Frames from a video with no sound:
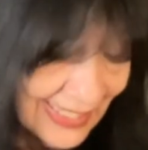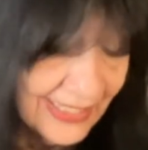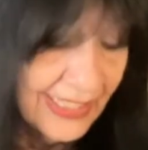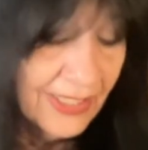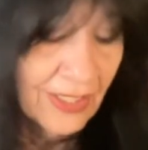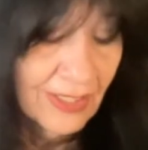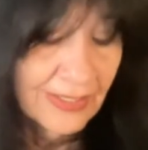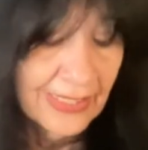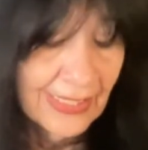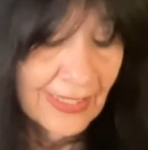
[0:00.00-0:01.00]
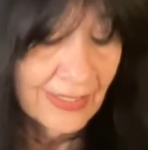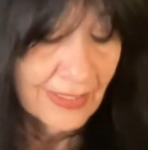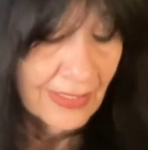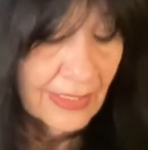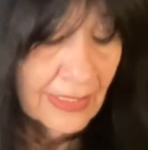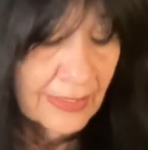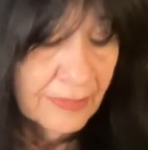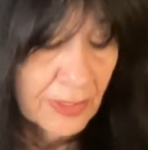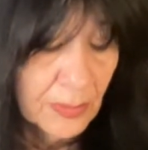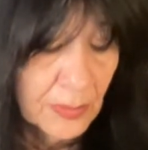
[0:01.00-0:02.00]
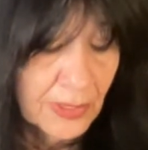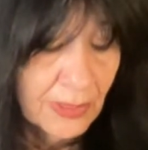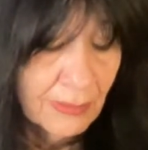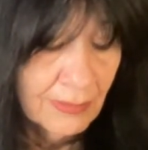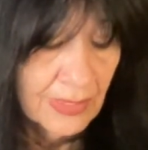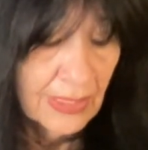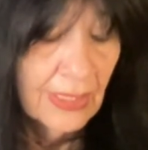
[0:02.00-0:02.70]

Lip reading: as he called out a love supreme,